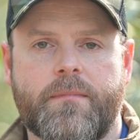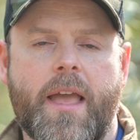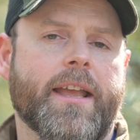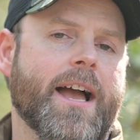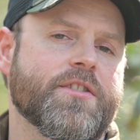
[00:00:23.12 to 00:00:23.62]

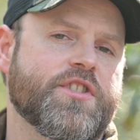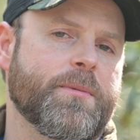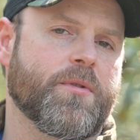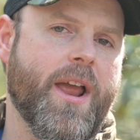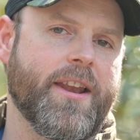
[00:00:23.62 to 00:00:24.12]
Hey guys,
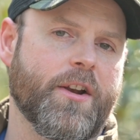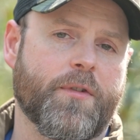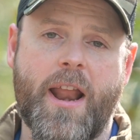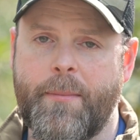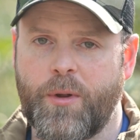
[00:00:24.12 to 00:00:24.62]
Jim Grant here
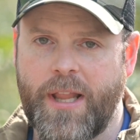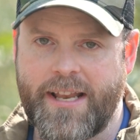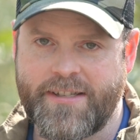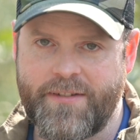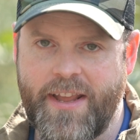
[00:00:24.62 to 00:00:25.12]
for
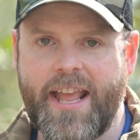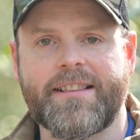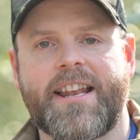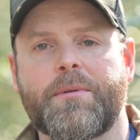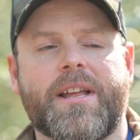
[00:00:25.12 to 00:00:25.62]
Ammoland T V, and
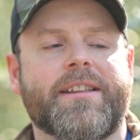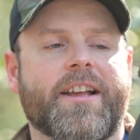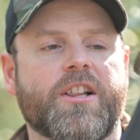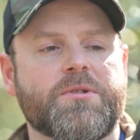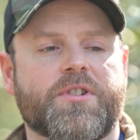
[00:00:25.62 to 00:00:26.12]
today we're taking a
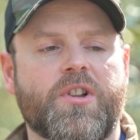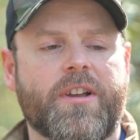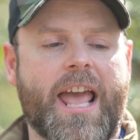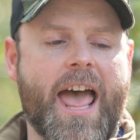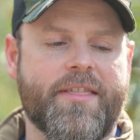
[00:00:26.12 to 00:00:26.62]
closer
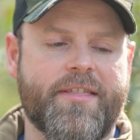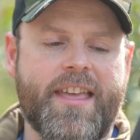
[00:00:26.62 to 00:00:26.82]
look at